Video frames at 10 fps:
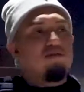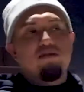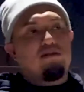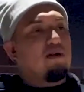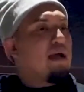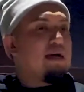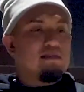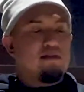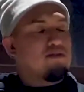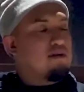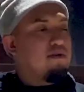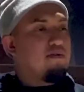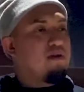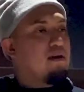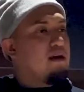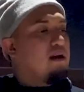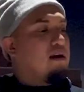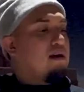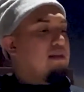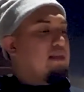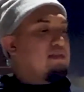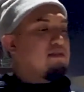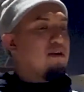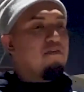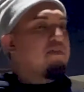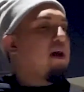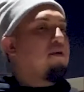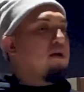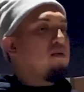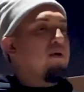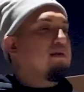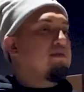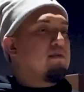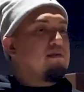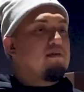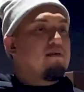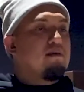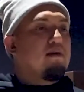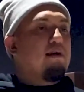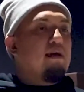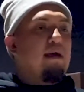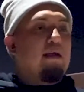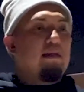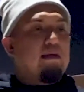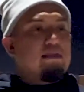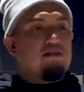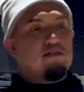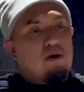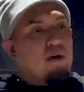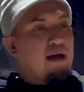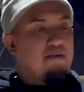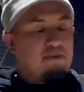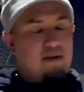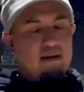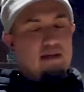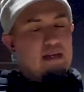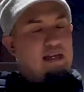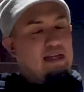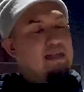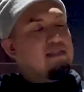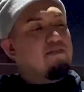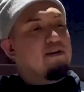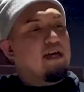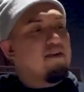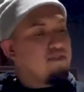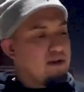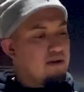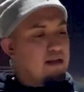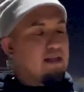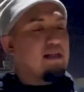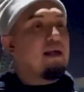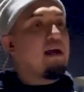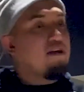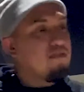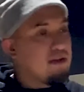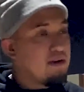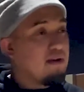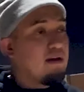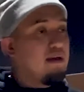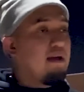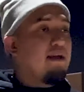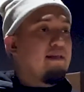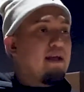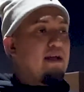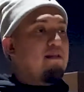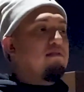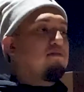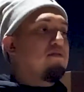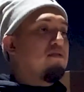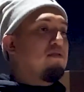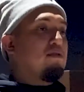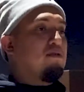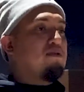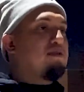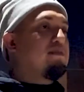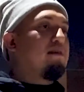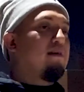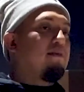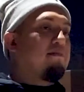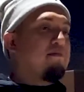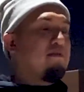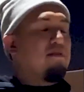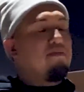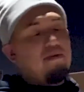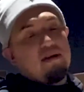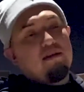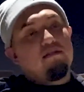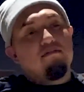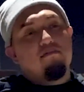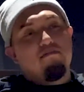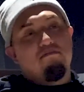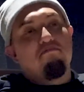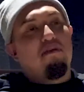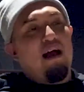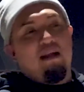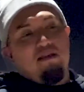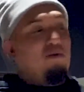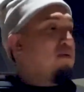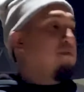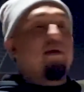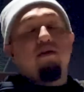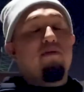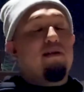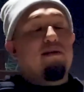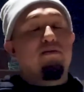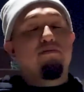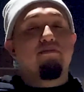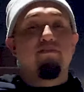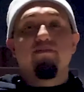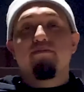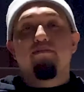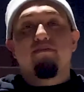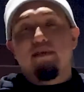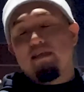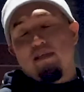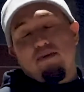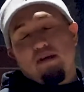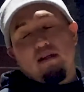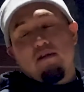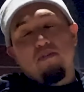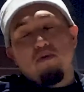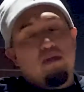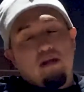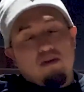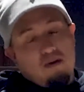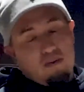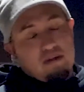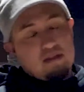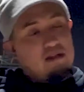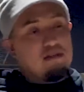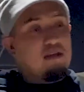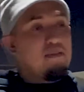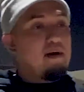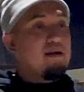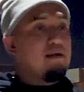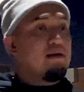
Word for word: You just start asking yourself these self-doubting questions, and it gets so heavy, and it gets even heavier, and then heavier that you just say, oh, "Fuck it, I don't want to be here right now." And then you get in the mood that you don't want to talk to anybody.